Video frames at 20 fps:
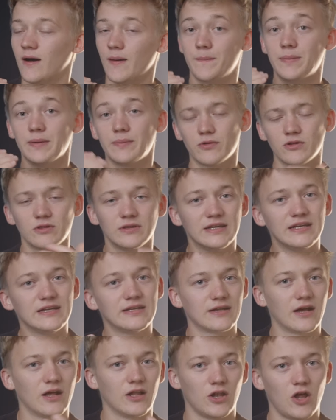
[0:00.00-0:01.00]
people
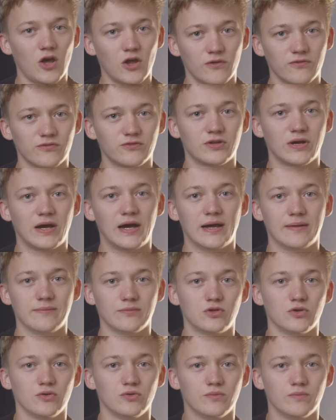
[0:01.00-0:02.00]
need a lot of time
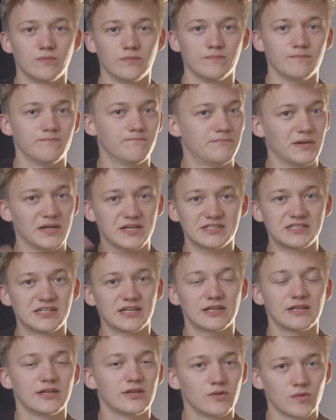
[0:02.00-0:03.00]
to
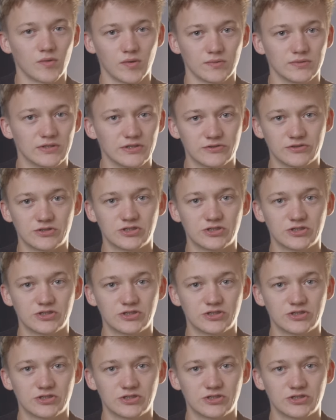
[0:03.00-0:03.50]
basically grow their